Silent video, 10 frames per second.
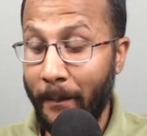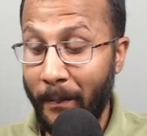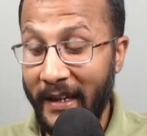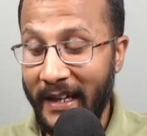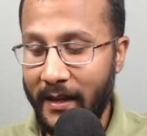
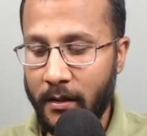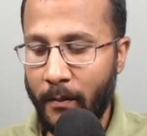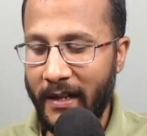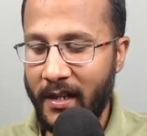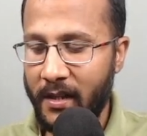B is a
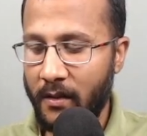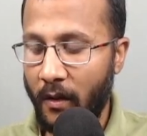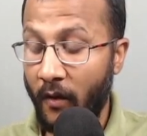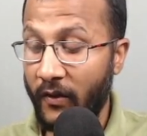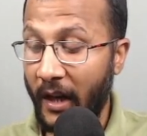matrix
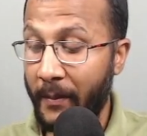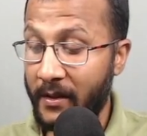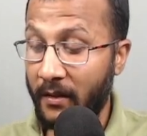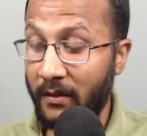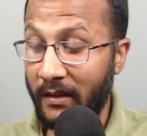of
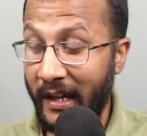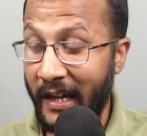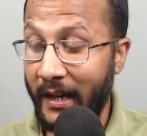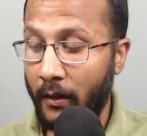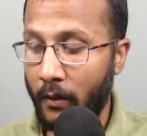dimension
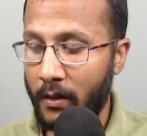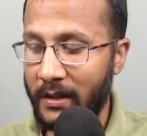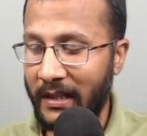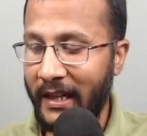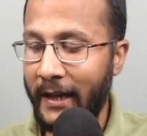3
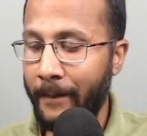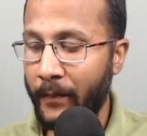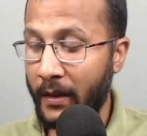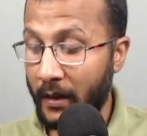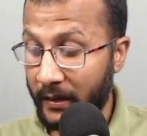cross 3,
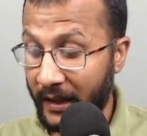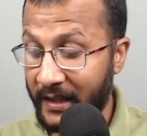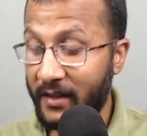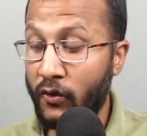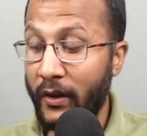that
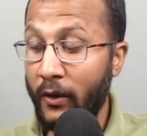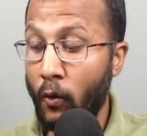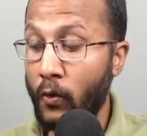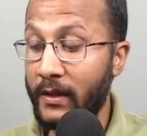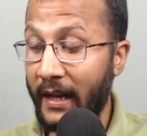is 3
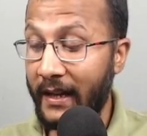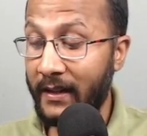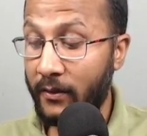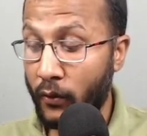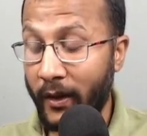rows
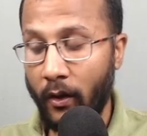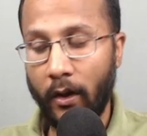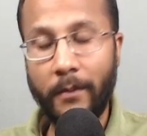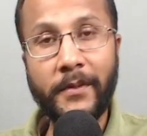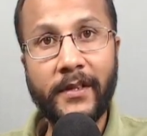and 3
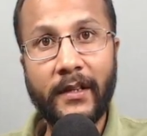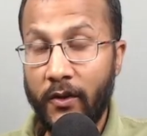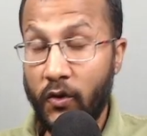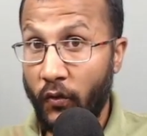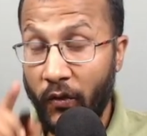columns.
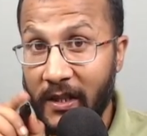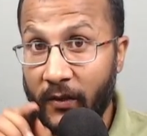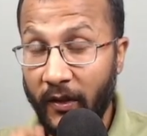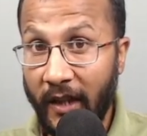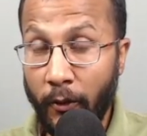So first
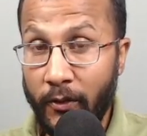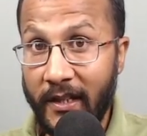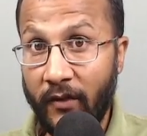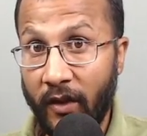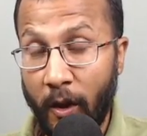of all, now you
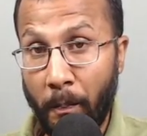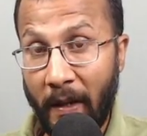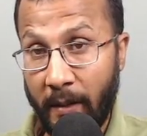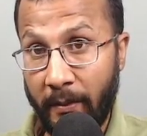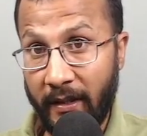check for
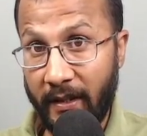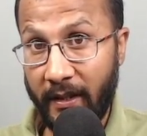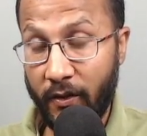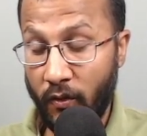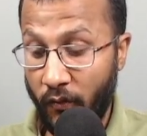
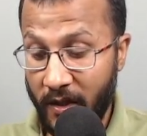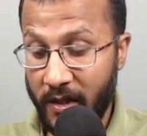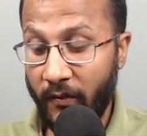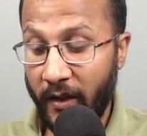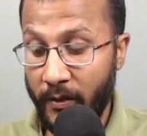compatibility. So
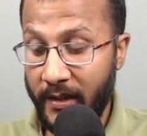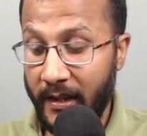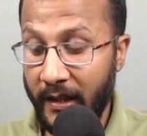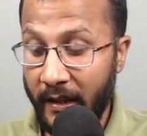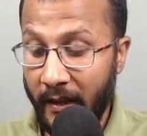first of all, you
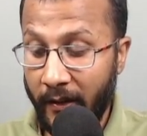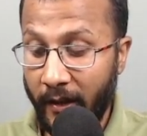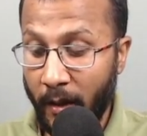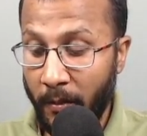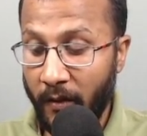see
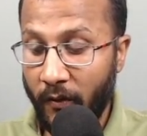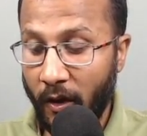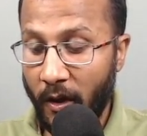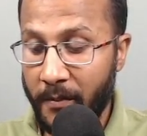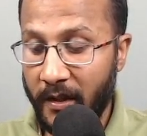the number of
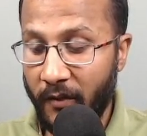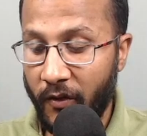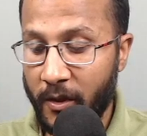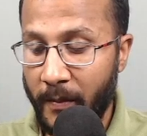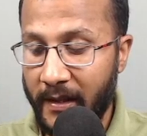columns in the
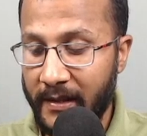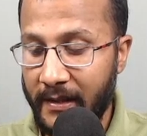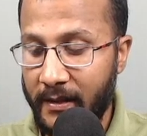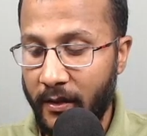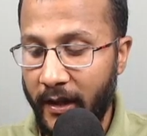first matrix
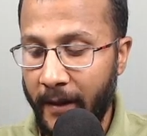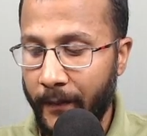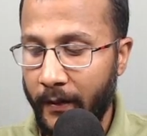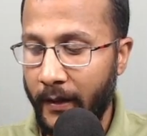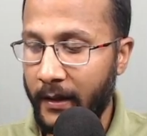is 3,
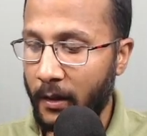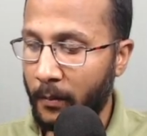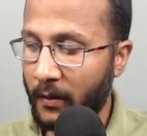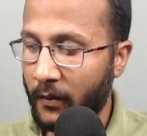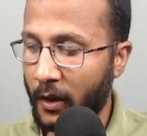right?
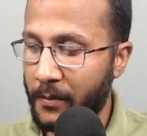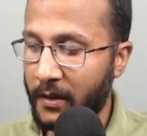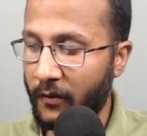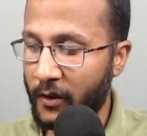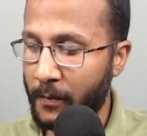Number of columns
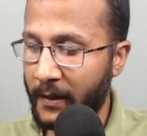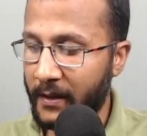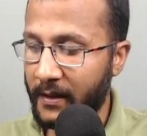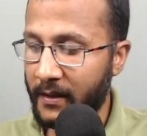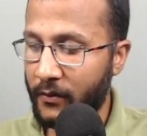in the first
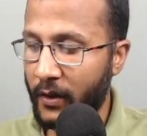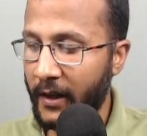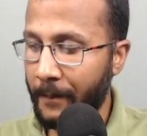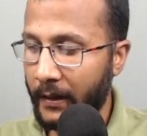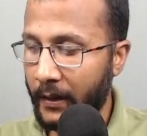matrix is
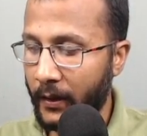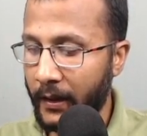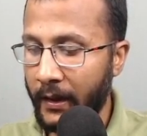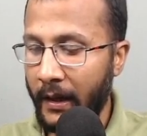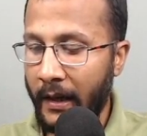3,
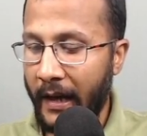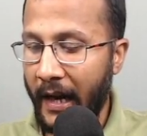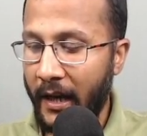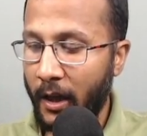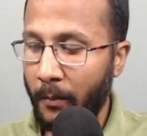okay?
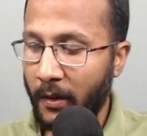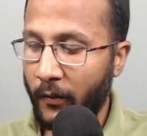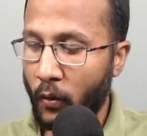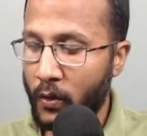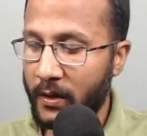And number
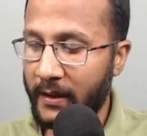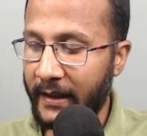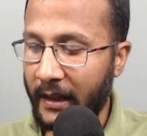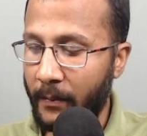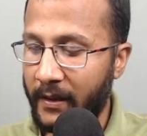of rows in the
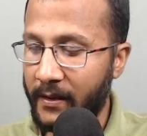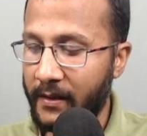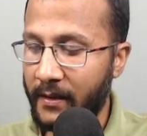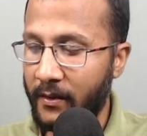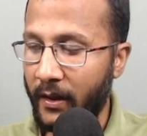second
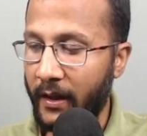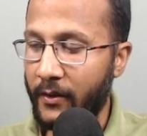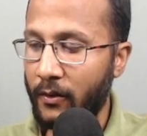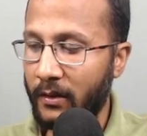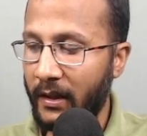matrix is 3.
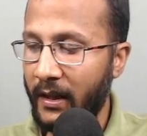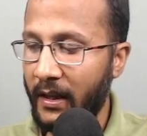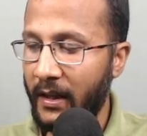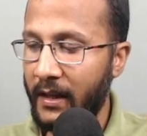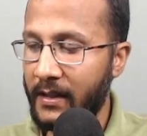So
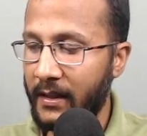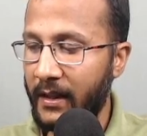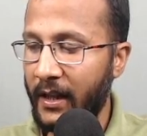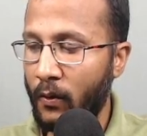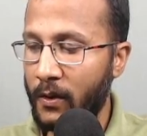3 is
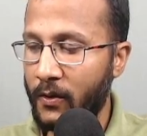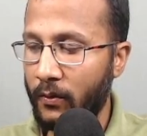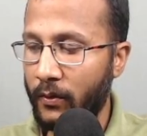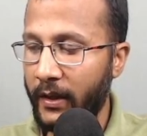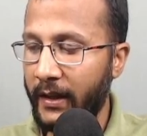equals
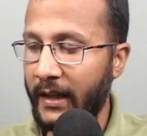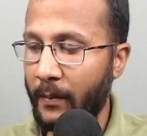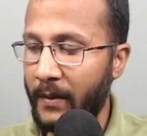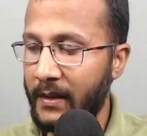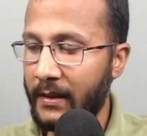to 3,
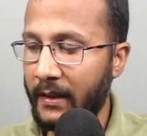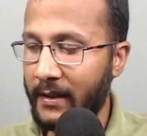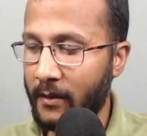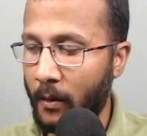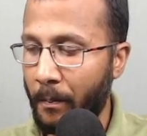that means it
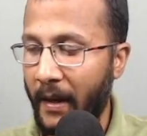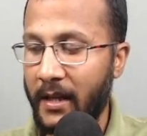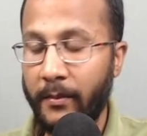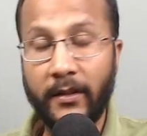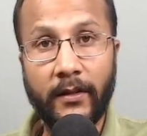is
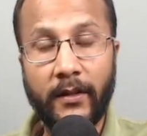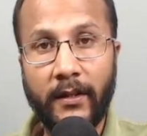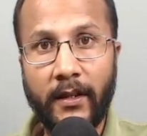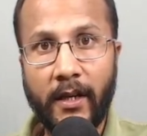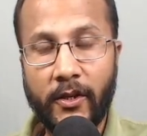compatible.
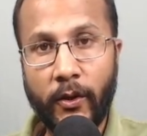So you